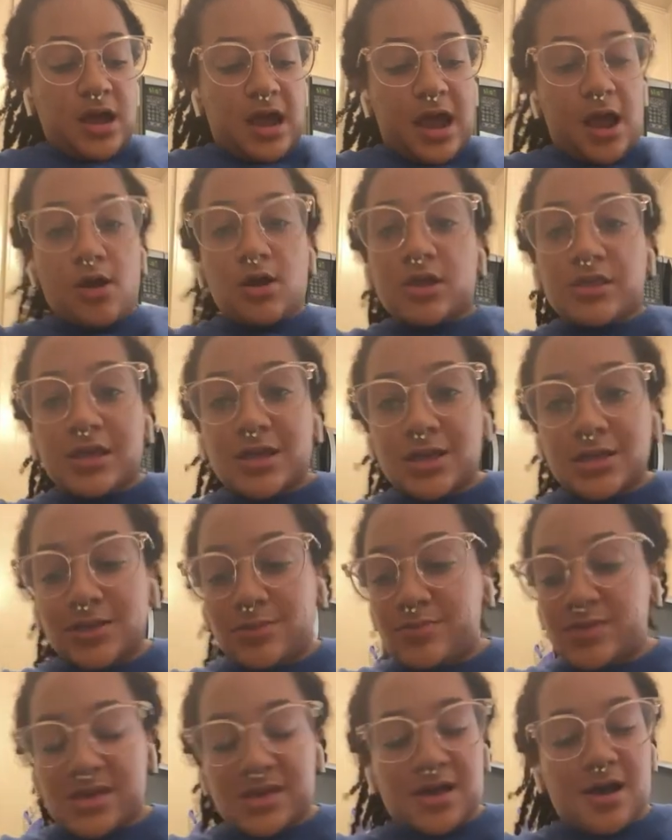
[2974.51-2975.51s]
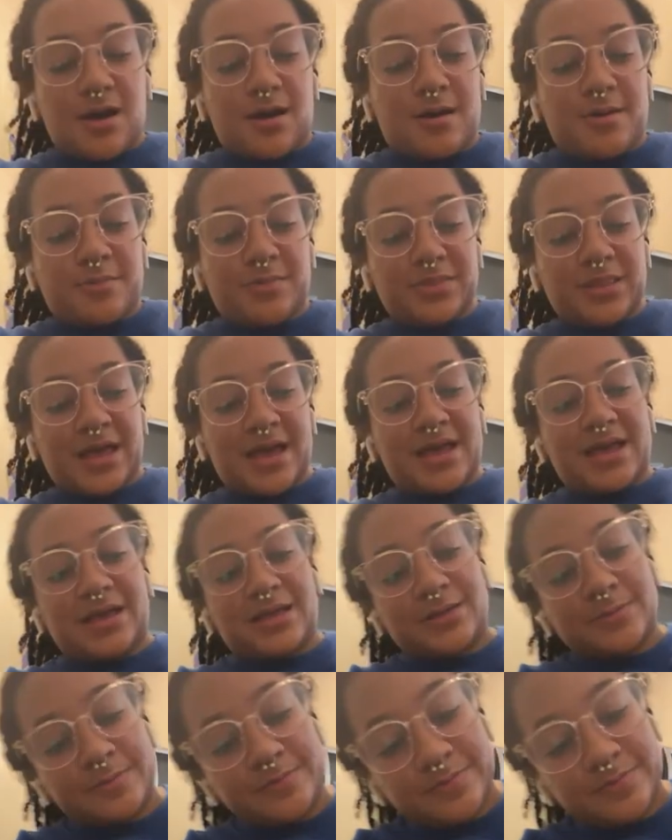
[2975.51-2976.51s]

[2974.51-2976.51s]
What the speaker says: How are they gonna become like